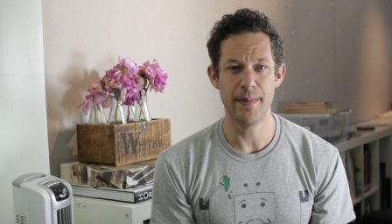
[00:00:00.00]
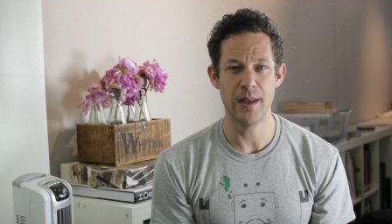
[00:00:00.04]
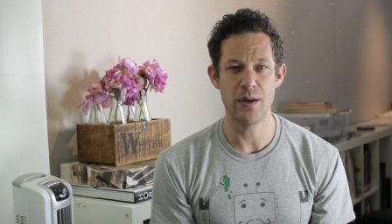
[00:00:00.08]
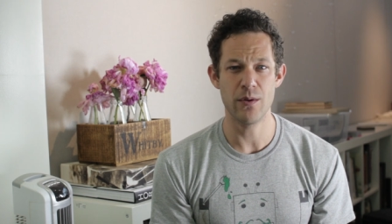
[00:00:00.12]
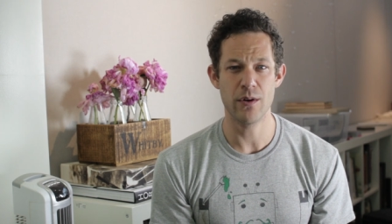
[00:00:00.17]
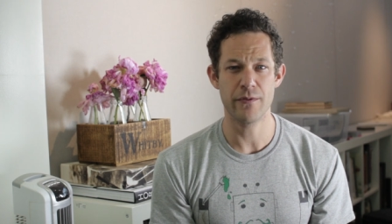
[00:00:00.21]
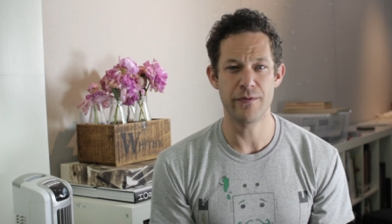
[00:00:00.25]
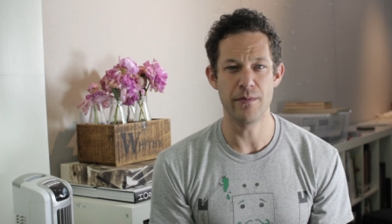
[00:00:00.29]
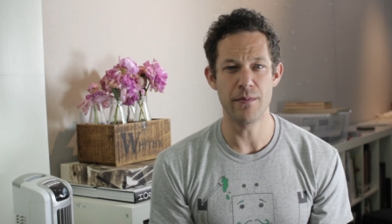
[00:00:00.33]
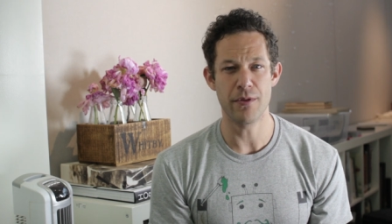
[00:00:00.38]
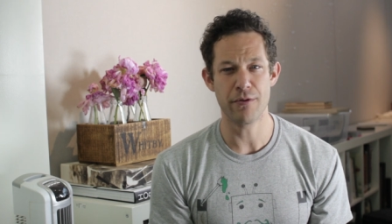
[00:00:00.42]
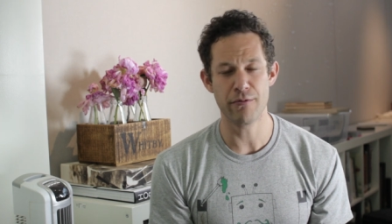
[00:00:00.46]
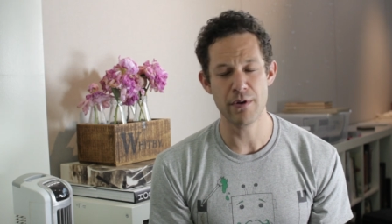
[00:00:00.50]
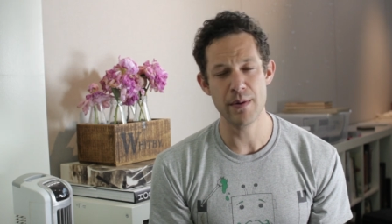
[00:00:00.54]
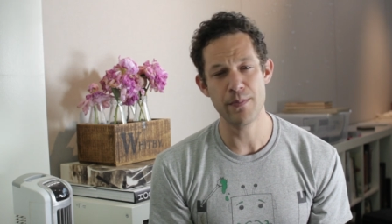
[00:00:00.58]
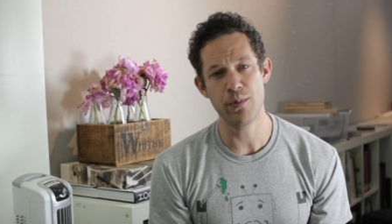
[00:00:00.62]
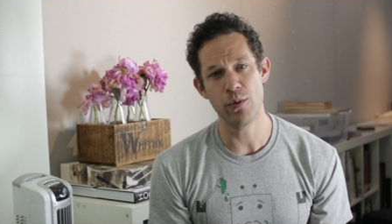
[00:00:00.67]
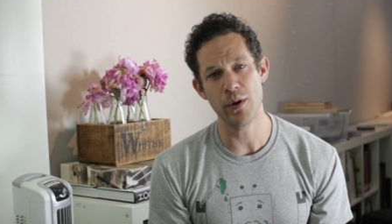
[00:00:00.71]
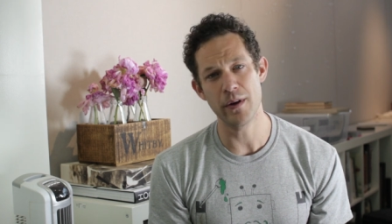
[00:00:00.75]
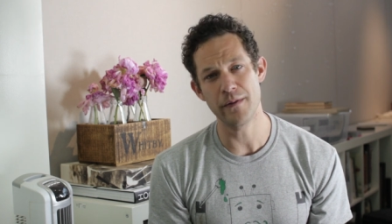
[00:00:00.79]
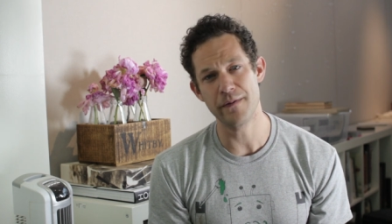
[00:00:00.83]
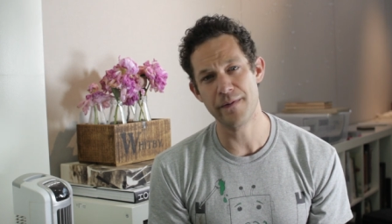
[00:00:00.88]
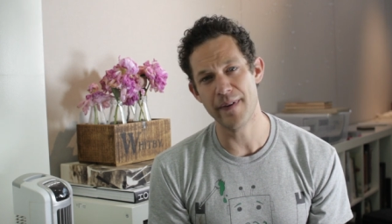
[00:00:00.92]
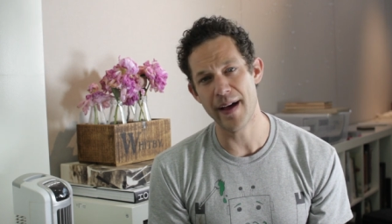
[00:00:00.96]
anywhere from
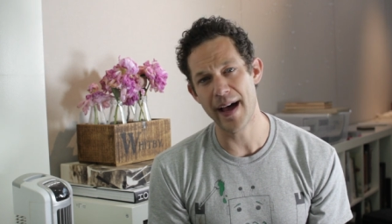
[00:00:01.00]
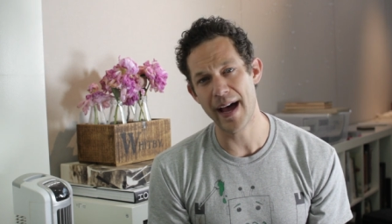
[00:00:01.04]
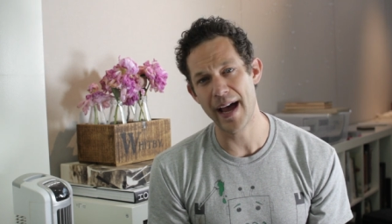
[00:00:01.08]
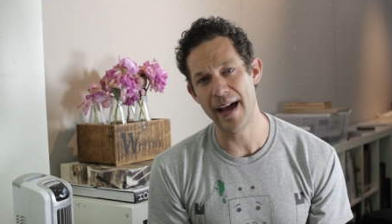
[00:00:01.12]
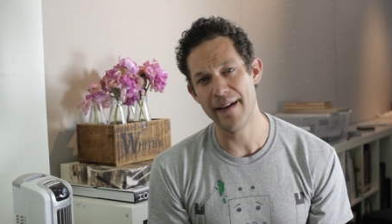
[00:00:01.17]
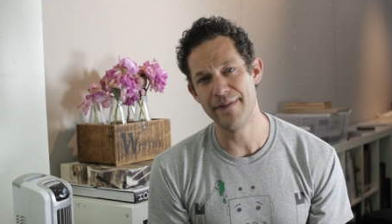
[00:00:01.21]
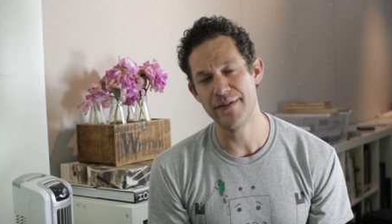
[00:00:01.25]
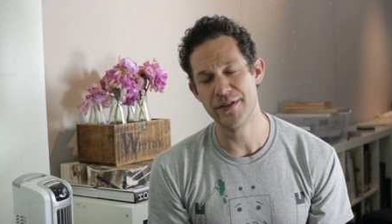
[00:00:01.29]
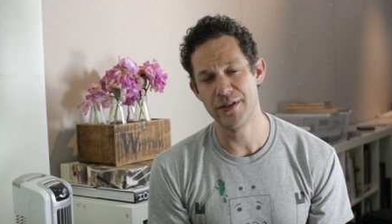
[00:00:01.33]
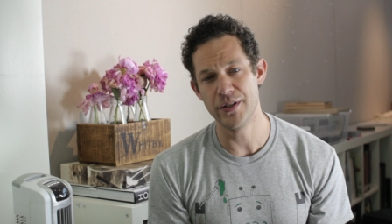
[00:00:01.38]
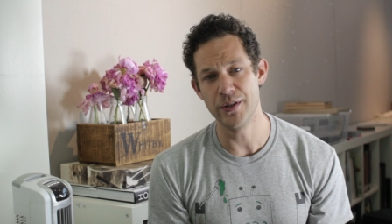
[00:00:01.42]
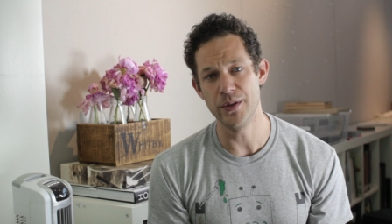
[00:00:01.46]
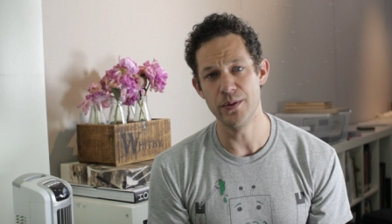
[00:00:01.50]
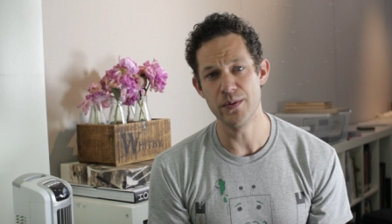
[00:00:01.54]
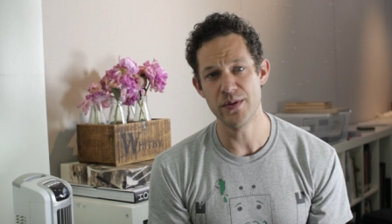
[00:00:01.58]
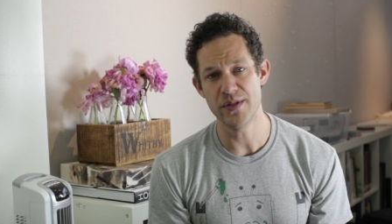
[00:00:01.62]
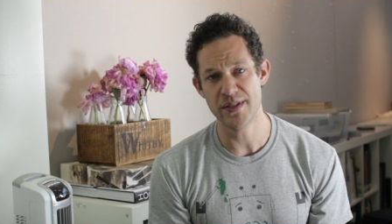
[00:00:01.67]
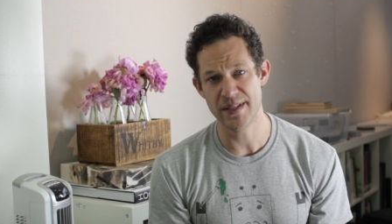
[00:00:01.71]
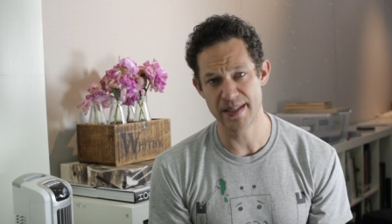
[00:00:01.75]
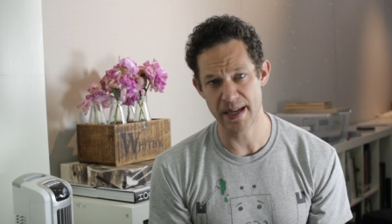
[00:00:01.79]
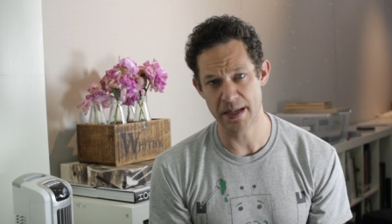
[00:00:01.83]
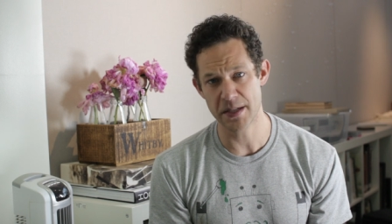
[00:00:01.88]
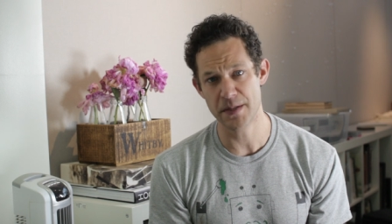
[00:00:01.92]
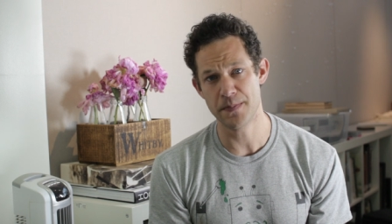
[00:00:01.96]
3.5 to
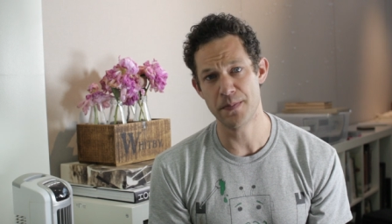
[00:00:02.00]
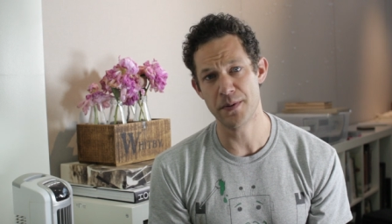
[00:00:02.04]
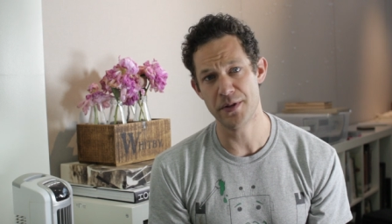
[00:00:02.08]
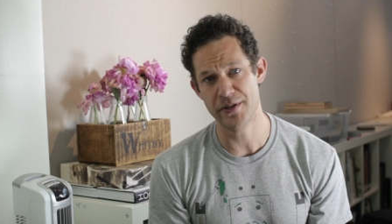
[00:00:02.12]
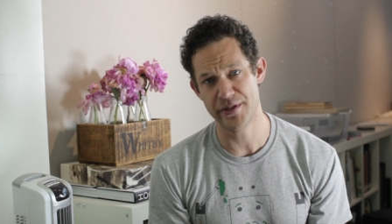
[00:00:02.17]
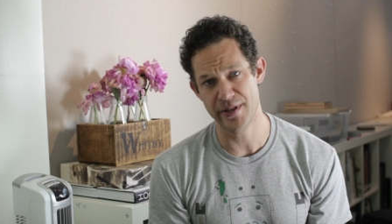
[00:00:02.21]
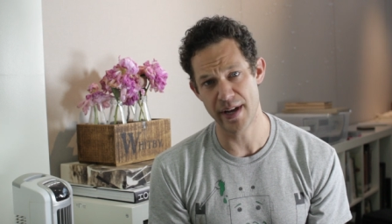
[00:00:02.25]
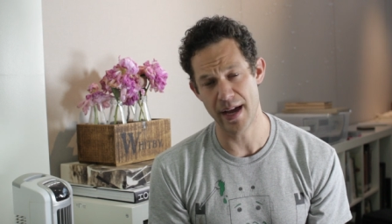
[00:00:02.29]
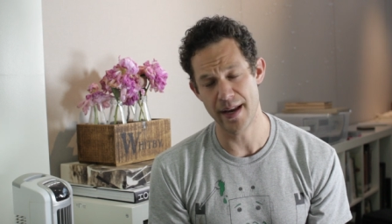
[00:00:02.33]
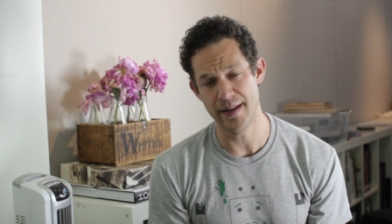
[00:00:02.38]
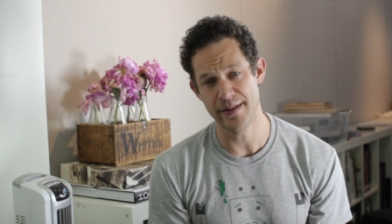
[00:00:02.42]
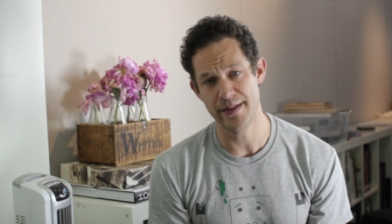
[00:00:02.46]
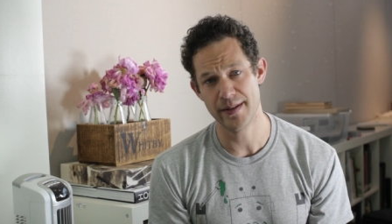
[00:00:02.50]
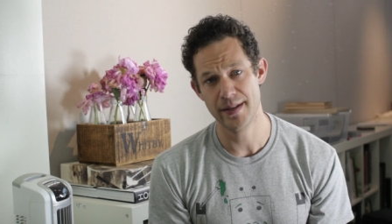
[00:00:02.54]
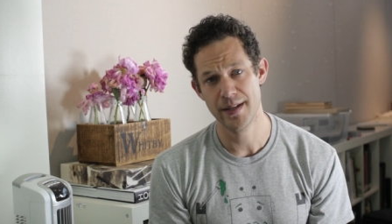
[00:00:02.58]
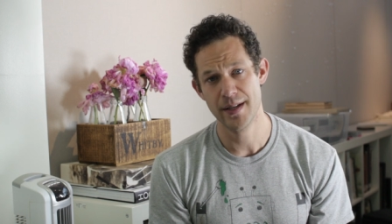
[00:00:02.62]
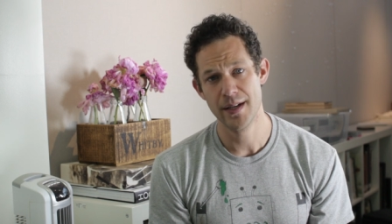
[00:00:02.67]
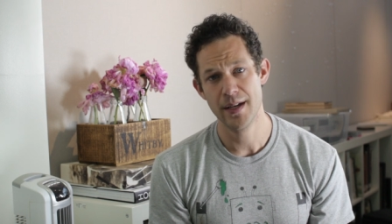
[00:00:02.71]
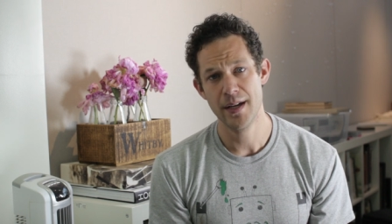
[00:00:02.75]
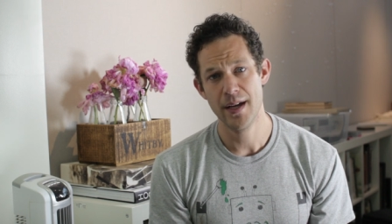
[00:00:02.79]
6%.